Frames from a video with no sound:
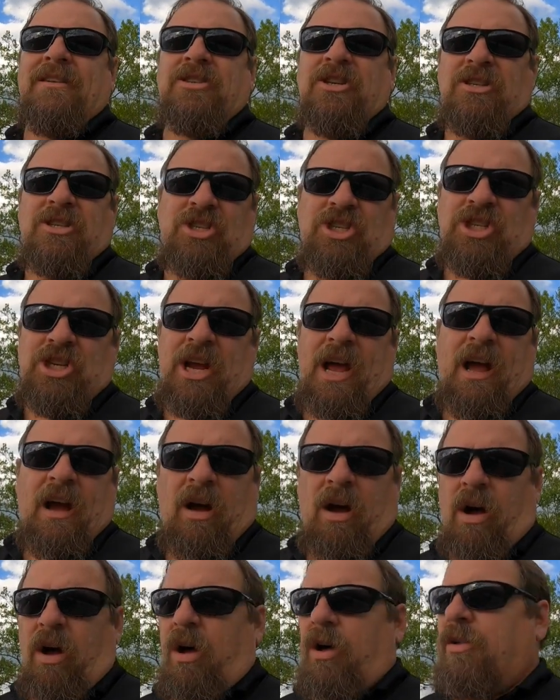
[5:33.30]
Just check
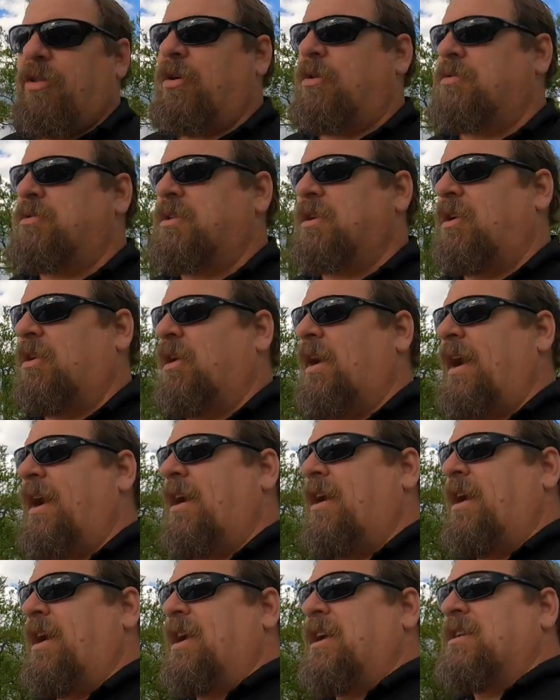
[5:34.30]
all those little
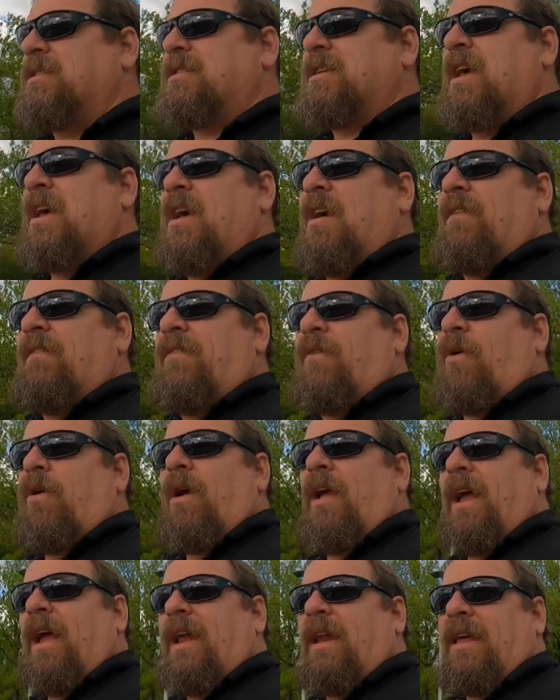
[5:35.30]
areas
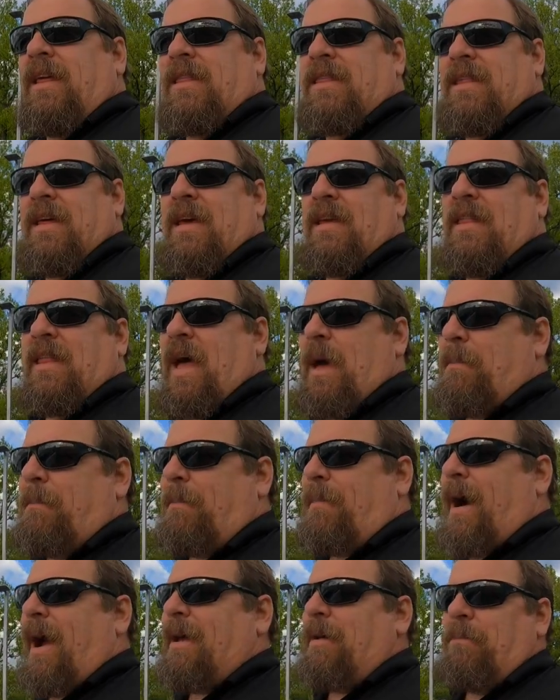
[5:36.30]
for anything that
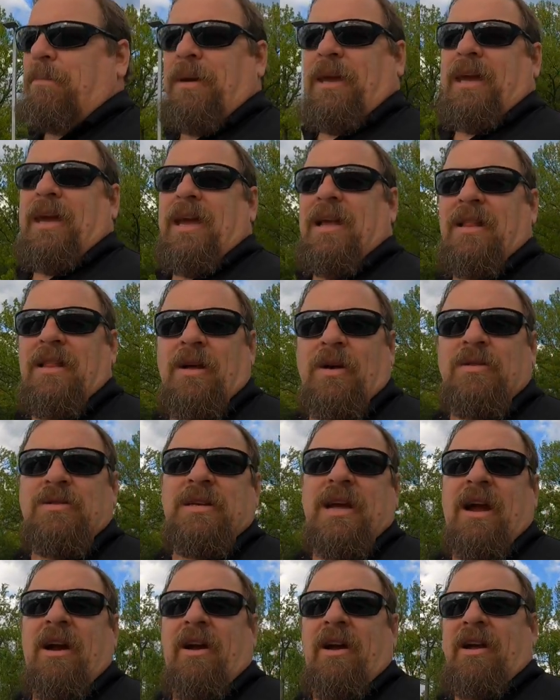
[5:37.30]
might be in
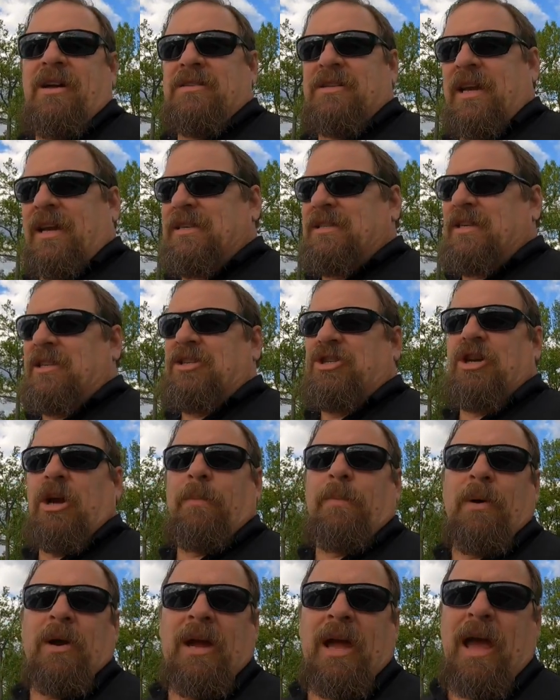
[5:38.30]
those areas. Like I said,
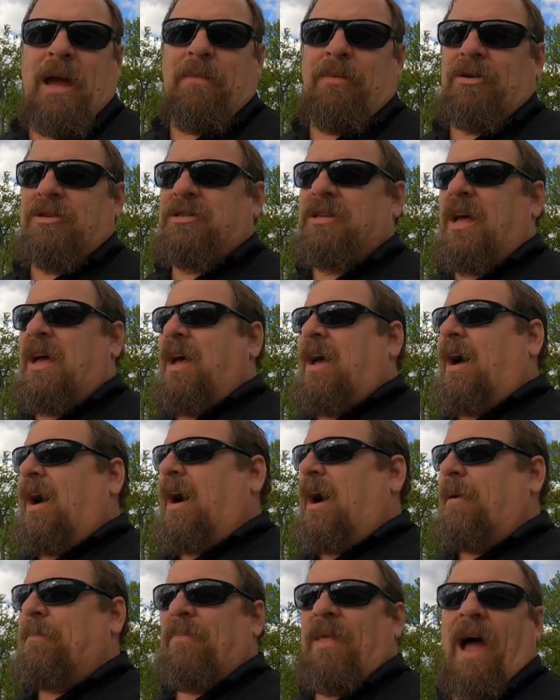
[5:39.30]
jumper cables.
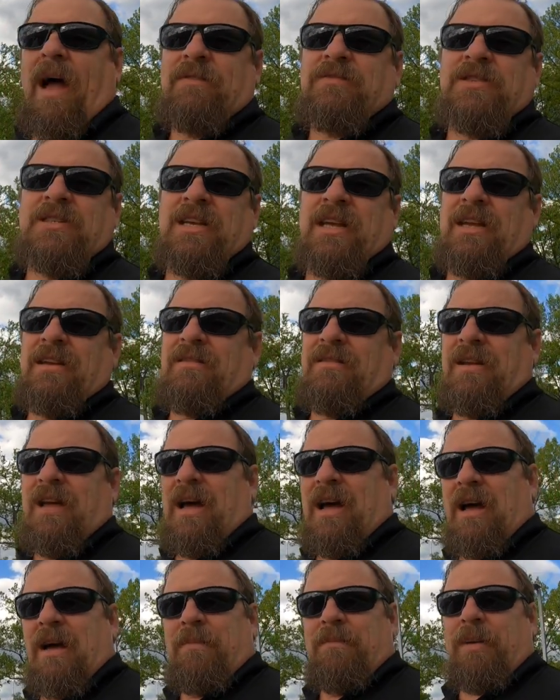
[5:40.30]
I've seen
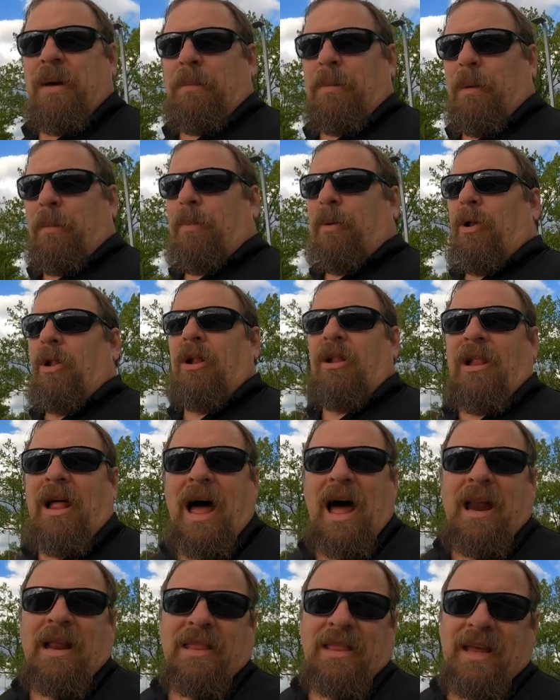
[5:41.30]
people pull a
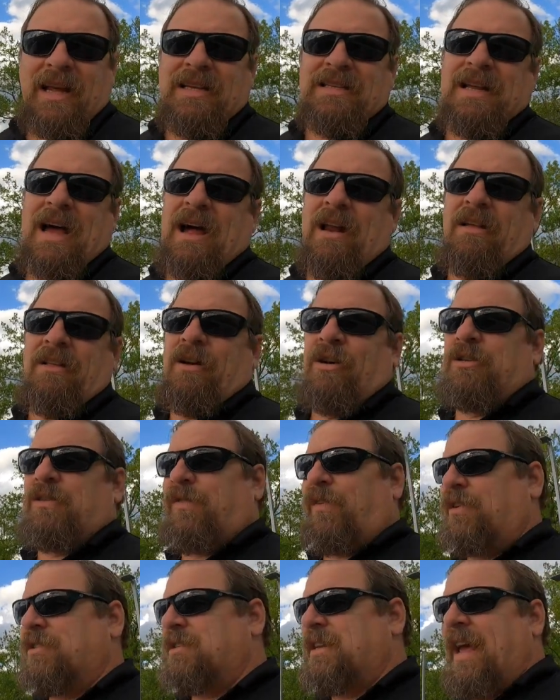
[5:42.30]
lot of things out of those,
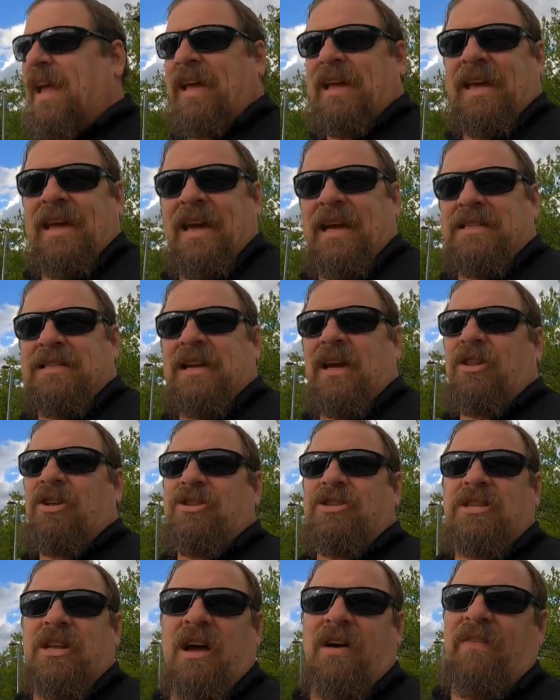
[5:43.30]
first aid kits,
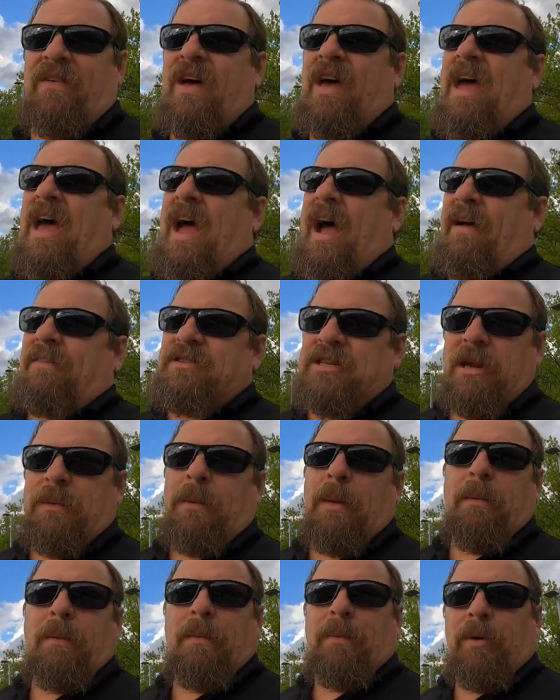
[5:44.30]
other stuff. I've seen
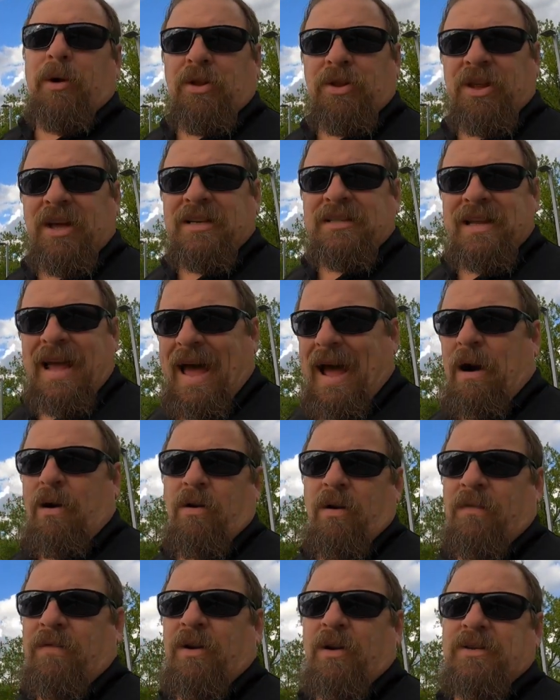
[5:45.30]
people pull things
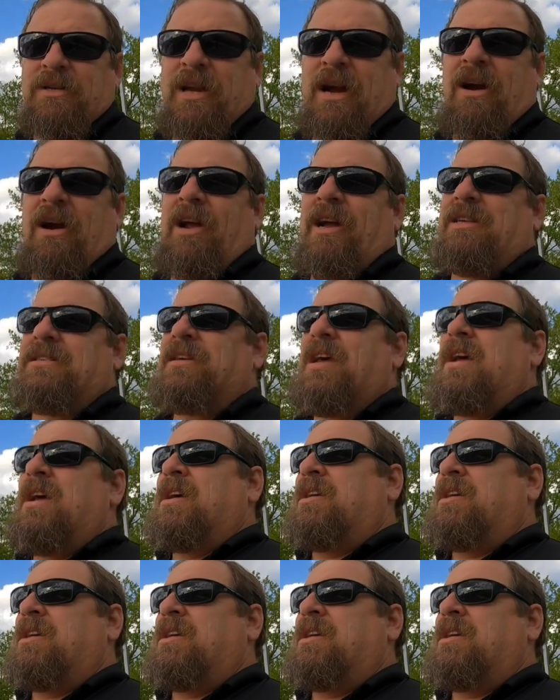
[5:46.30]
out of those areas.